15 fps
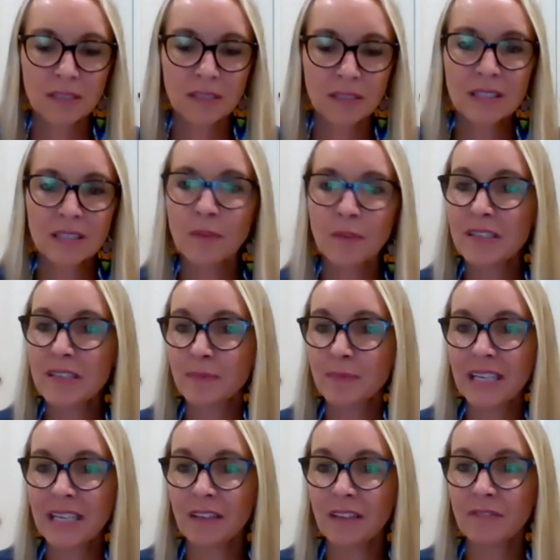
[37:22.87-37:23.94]
Some of us
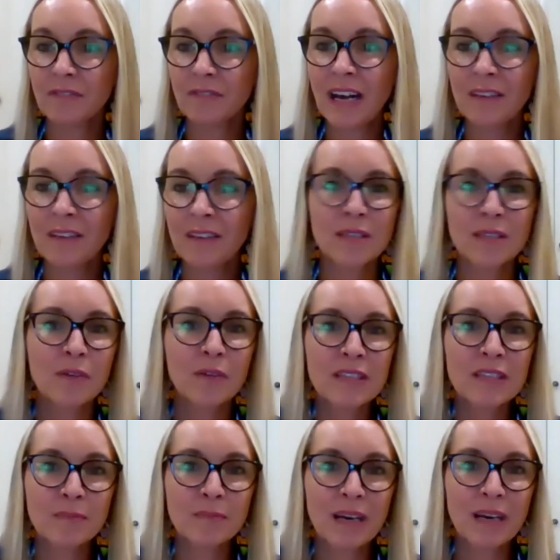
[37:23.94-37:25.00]
might have 5, some of
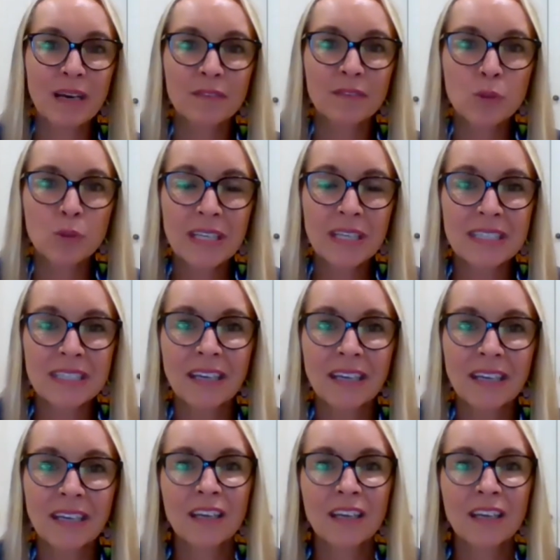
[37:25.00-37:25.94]
us might have 20.